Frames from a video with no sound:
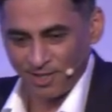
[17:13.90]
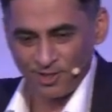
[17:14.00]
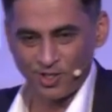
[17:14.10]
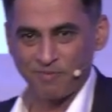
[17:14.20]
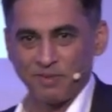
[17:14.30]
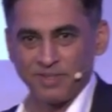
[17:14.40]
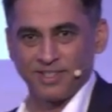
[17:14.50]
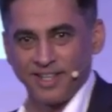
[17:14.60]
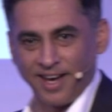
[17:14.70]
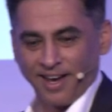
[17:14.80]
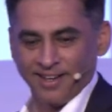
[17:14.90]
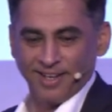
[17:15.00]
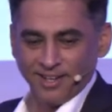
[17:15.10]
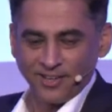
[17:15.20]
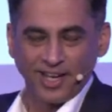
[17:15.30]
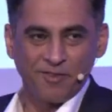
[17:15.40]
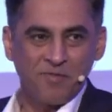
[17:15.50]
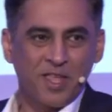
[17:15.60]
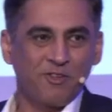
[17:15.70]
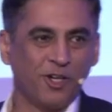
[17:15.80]
to jump up and say, yeah. Okay,
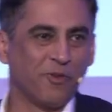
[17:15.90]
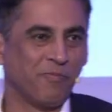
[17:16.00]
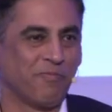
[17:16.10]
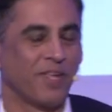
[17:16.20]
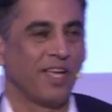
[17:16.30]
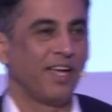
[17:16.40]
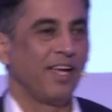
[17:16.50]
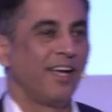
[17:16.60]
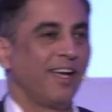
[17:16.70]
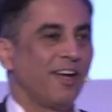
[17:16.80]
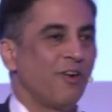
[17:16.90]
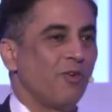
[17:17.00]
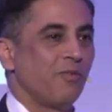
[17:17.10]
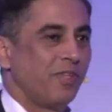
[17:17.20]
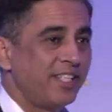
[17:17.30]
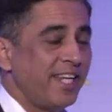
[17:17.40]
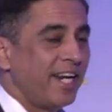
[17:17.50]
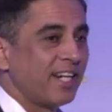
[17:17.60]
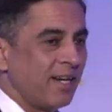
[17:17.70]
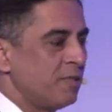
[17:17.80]
so this
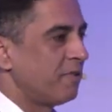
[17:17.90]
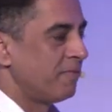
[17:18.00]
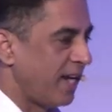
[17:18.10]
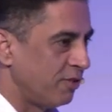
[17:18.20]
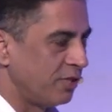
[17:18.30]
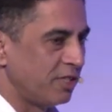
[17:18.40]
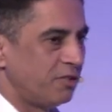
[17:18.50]
data comes from thousands of